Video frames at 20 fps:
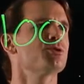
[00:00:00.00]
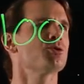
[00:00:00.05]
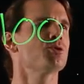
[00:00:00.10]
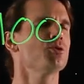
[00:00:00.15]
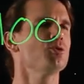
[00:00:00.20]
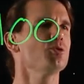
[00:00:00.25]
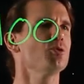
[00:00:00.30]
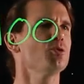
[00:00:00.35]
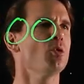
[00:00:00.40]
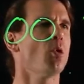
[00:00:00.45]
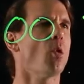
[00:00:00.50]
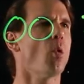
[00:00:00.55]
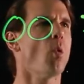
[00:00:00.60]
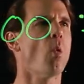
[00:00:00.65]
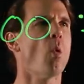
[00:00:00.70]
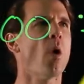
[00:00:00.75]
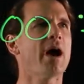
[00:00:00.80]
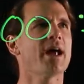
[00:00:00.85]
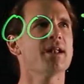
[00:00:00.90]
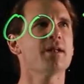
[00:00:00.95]
to
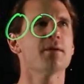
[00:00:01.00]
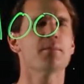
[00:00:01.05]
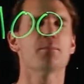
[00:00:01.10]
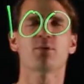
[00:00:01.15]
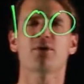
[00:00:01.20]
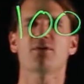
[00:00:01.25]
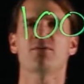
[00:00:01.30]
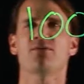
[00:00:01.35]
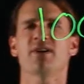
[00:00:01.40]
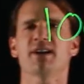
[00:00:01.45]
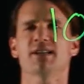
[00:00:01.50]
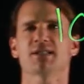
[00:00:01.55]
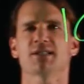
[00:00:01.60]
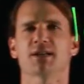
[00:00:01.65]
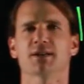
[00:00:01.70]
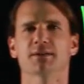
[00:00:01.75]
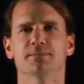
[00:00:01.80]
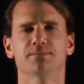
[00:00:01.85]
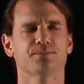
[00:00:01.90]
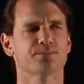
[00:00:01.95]
one
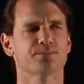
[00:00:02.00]
professor.